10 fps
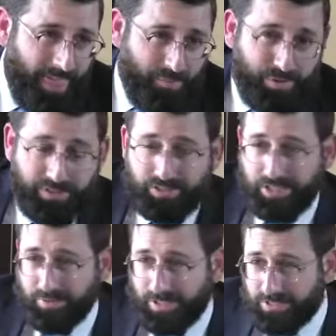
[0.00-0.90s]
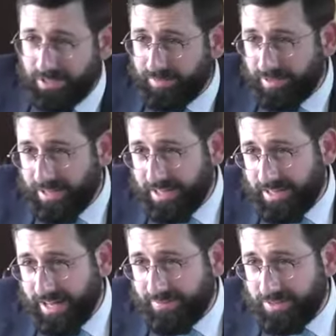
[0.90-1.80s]
But the generation of the flood, they
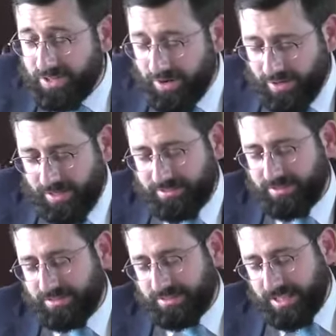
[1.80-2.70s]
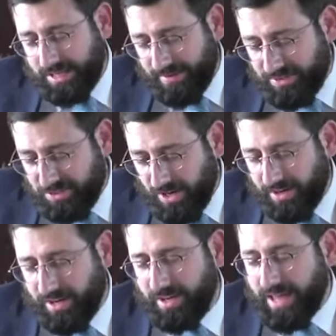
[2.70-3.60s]
didn't have the Torah. So since they didn't have the
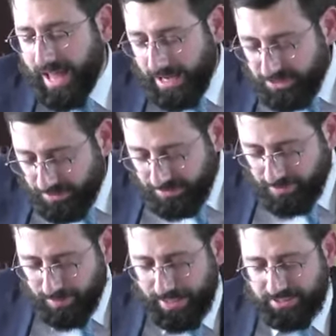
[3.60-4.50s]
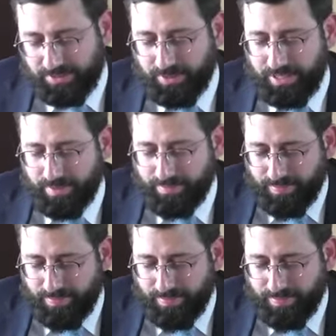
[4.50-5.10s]
Torah, Hashem was more patient with them.